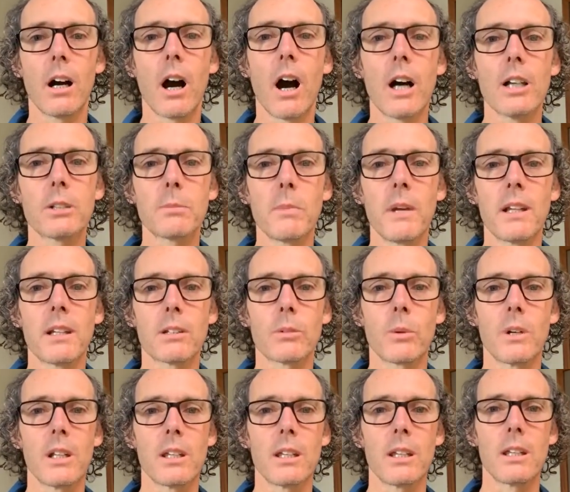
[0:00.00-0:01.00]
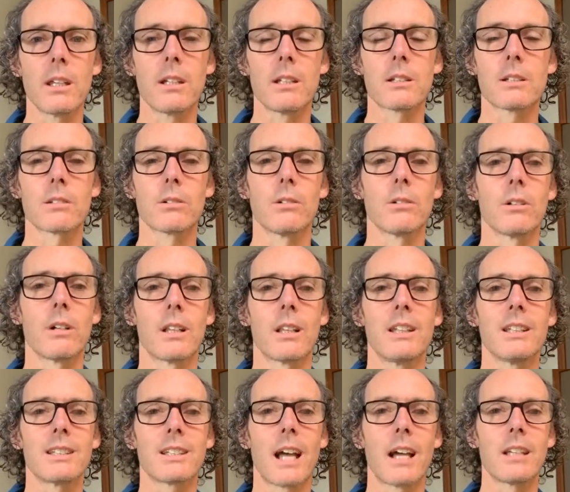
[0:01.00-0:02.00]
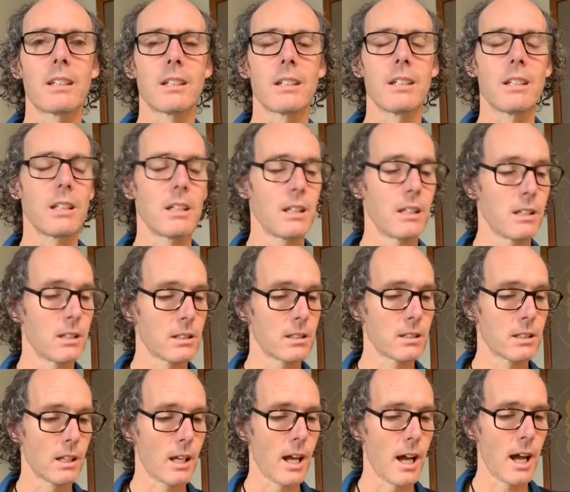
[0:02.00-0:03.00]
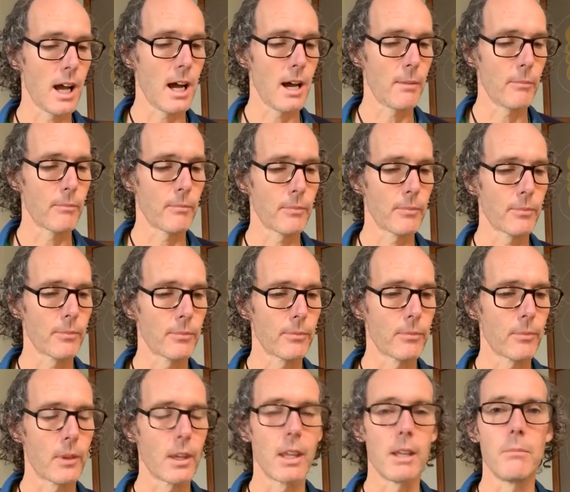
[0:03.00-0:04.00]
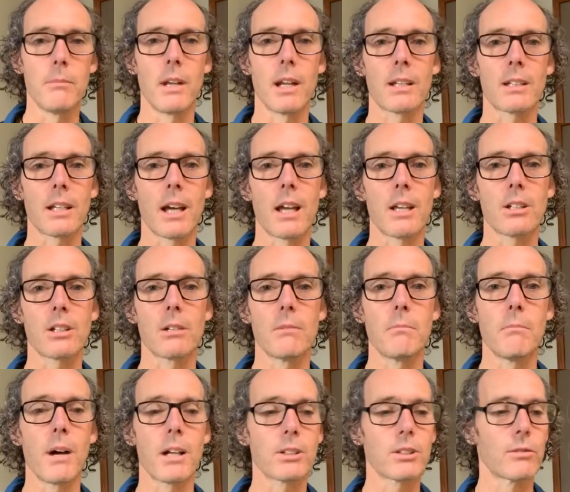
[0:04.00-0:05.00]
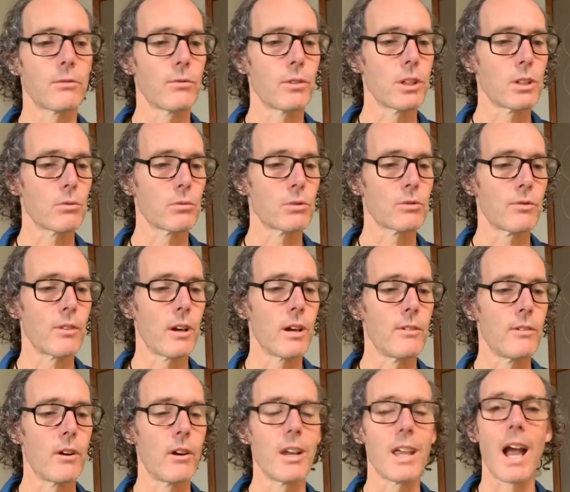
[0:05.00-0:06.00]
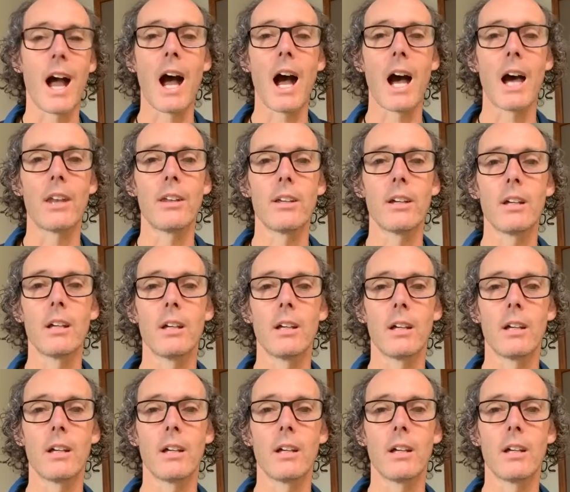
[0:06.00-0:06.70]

I spent 20 years, or at least 18 years, in meditation, much of which was very, very hard